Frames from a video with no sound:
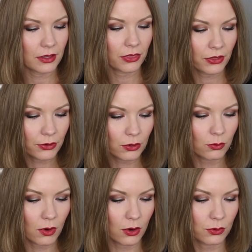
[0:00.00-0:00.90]
the
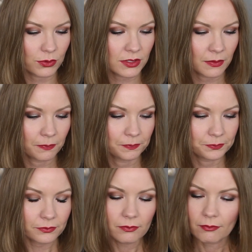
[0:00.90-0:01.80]
Ethereal Rose,
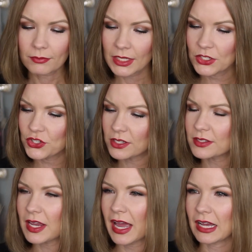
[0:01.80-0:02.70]

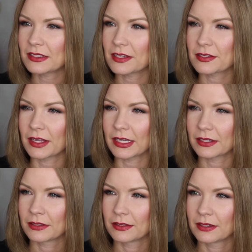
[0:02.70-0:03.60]
just adds this
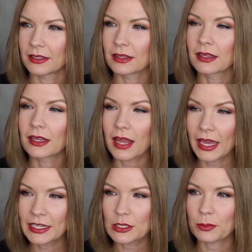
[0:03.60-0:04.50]
like
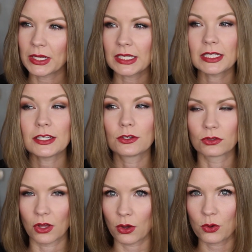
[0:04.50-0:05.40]
light pinky
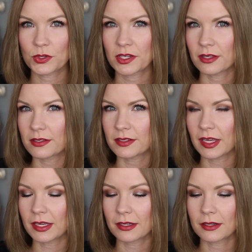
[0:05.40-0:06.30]
glow to the
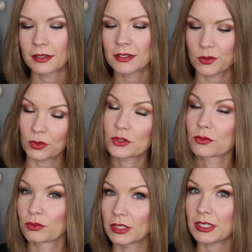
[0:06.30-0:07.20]
skin. So it
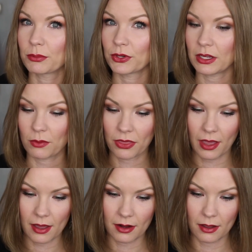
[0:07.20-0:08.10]
looks really pretty with
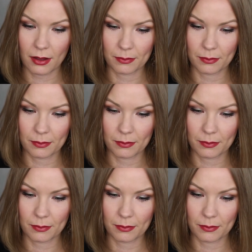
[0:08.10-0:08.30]
that